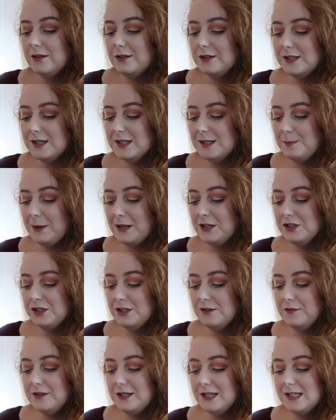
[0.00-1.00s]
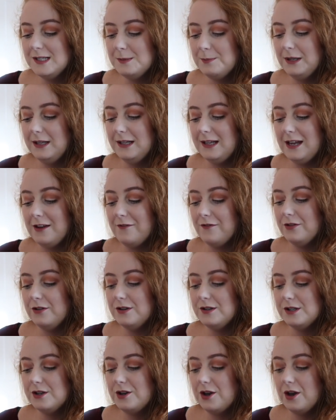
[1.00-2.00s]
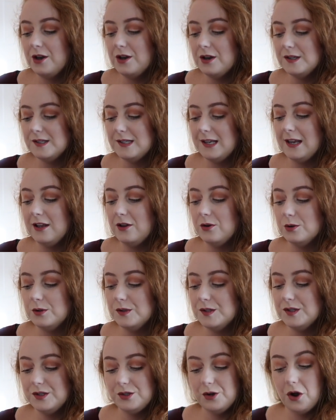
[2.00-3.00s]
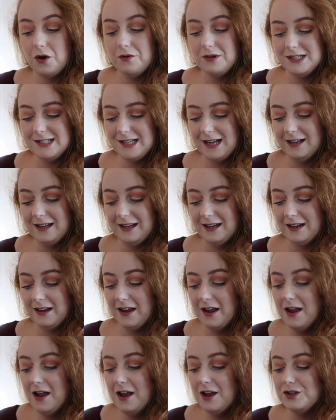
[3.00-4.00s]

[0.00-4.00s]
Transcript: The suspension of disbelief that occurs in good storytelling.